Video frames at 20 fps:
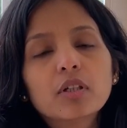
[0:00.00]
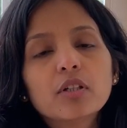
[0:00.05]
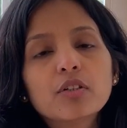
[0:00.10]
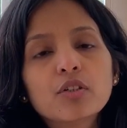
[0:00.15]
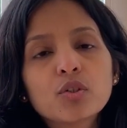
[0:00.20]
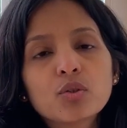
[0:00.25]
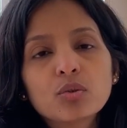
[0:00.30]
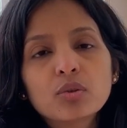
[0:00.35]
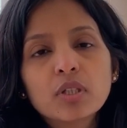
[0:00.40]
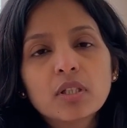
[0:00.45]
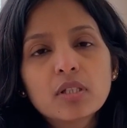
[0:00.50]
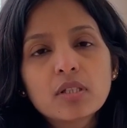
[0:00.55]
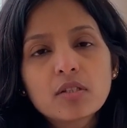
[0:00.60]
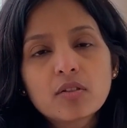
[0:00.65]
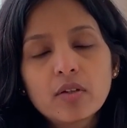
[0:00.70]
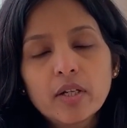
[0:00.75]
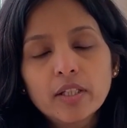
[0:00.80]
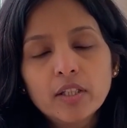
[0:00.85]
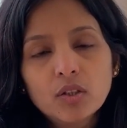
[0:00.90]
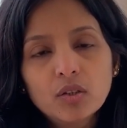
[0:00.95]
do this
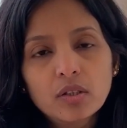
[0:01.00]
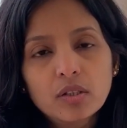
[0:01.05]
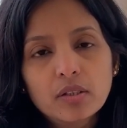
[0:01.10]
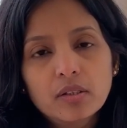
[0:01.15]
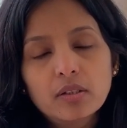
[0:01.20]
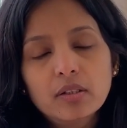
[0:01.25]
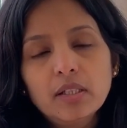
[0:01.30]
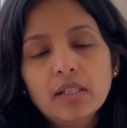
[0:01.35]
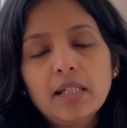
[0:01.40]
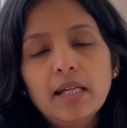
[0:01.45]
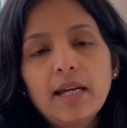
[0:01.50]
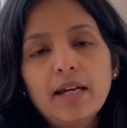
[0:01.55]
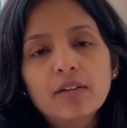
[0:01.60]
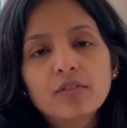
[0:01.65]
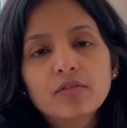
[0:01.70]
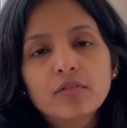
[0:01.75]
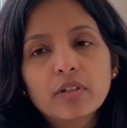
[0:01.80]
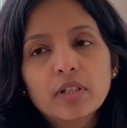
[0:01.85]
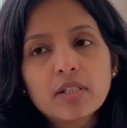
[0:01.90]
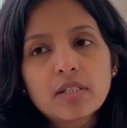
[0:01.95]
regularly
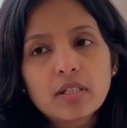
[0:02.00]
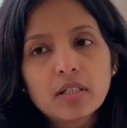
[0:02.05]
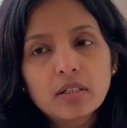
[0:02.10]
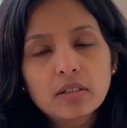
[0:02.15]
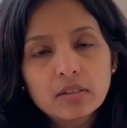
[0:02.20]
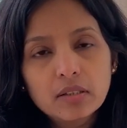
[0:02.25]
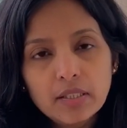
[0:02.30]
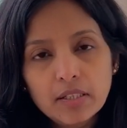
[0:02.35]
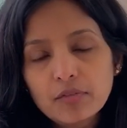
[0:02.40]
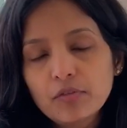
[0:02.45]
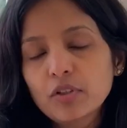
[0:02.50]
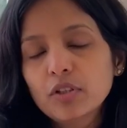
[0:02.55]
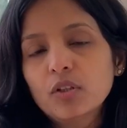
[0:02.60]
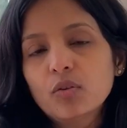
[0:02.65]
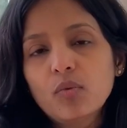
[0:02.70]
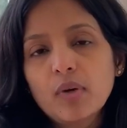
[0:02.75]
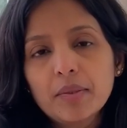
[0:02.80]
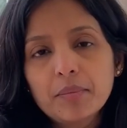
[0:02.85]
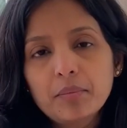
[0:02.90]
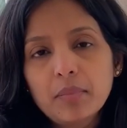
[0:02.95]
every single day for the
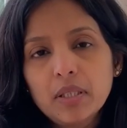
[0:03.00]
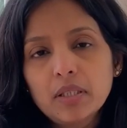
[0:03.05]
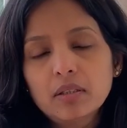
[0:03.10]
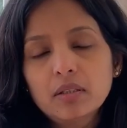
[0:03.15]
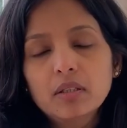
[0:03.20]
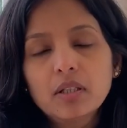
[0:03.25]
1 month